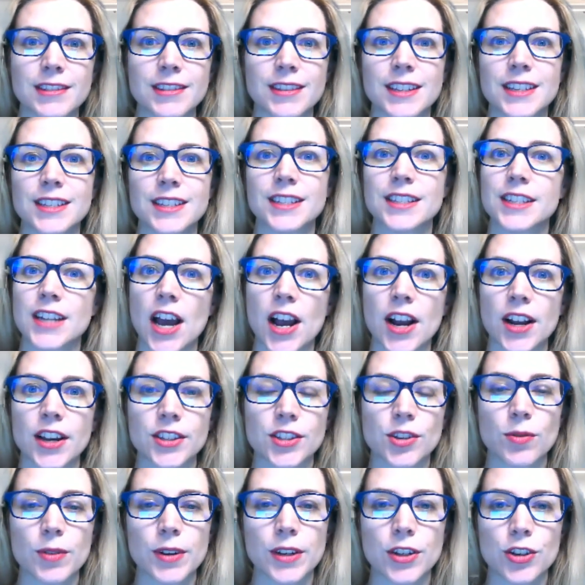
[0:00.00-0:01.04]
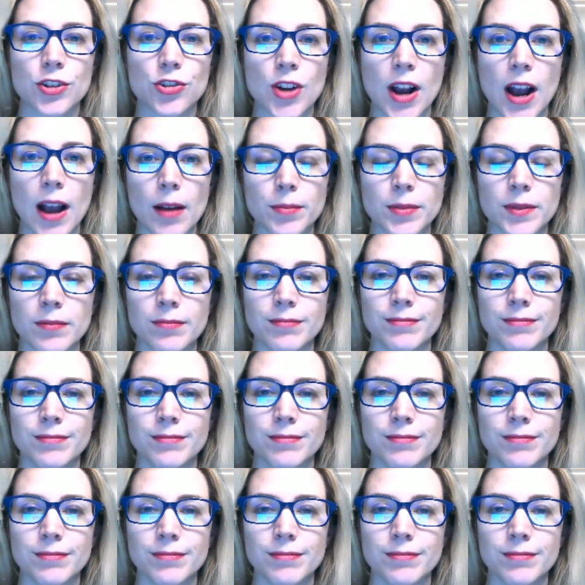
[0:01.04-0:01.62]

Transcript: this stock is going to drop.